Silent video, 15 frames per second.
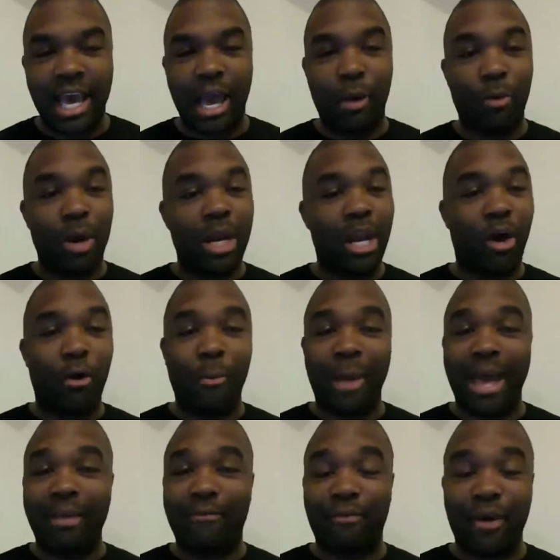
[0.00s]
and we don't
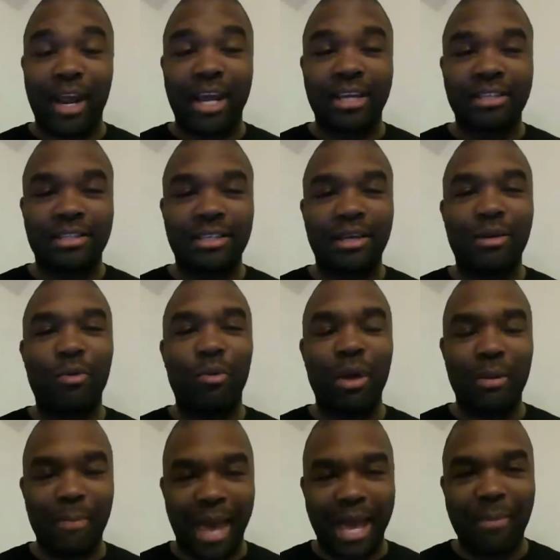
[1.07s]
make friends,
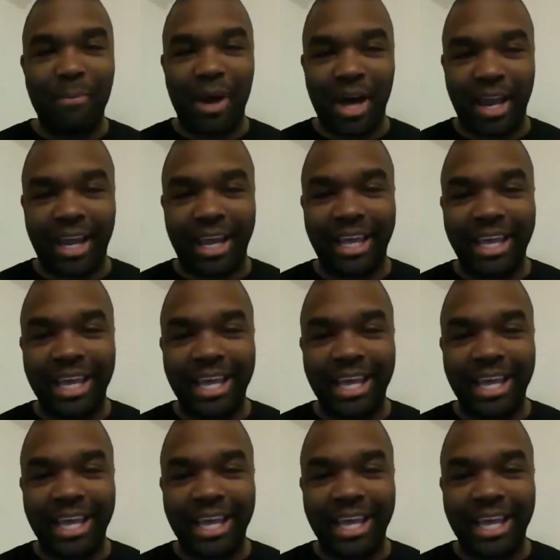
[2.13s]
we make money.